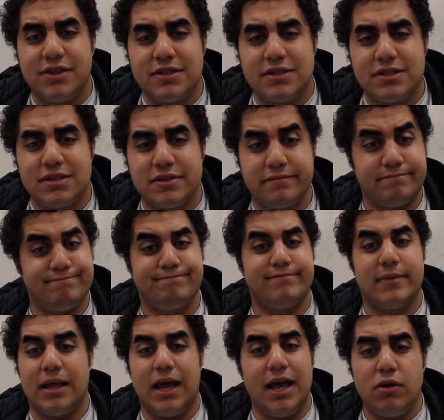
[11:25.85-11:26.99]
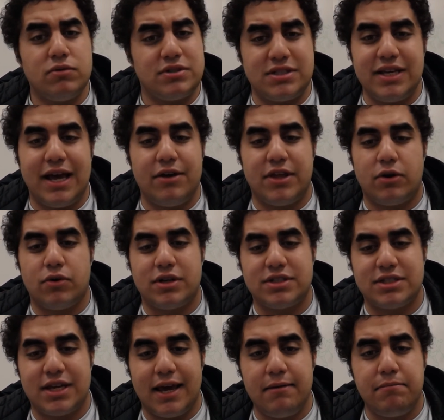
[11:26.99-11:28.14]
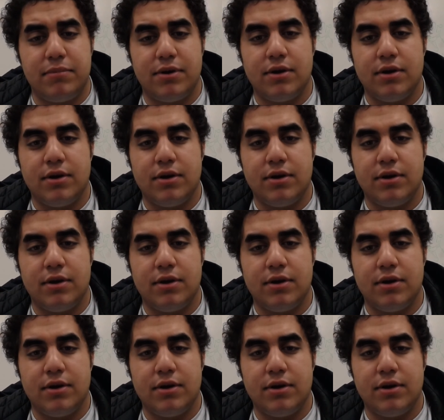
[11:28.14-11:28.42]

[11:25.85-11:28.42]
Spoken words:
this, I don't see how they could escape.